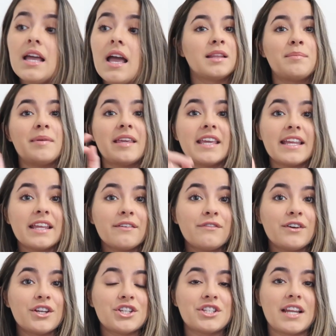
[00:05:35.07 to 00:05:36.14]
The beginning
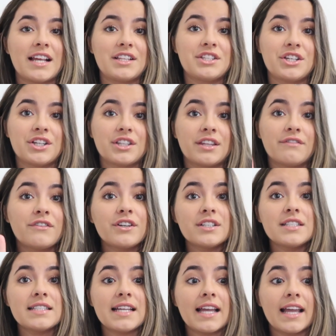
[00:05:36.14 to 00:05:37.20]
footage that I took the
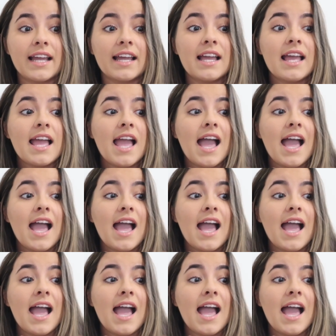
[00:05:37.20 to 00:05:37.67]
first day,